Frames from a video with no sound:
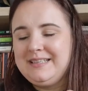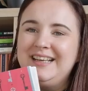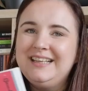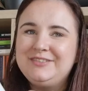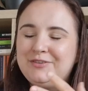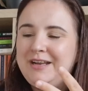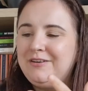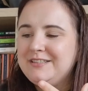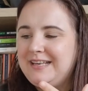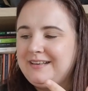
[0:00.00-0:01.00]
and for now
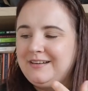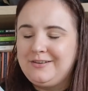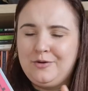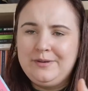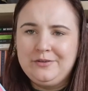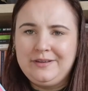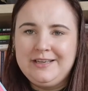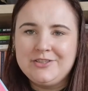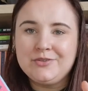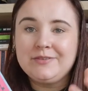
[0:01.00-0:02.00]
it's like a coming of
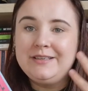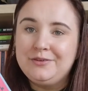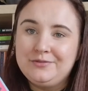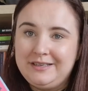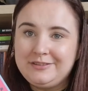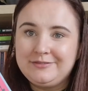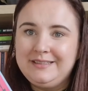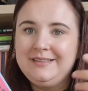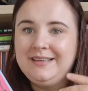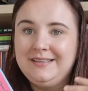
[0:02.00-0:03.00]
age story of
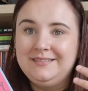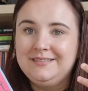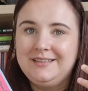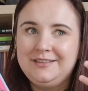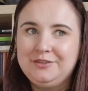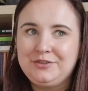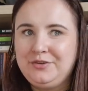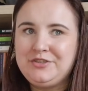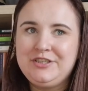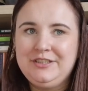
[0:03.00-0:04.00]
Catherine and her
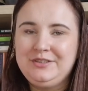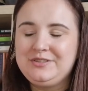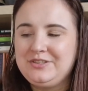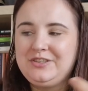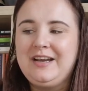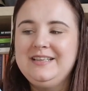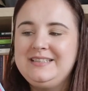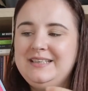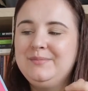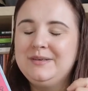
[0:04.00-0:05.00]
introduction into the society,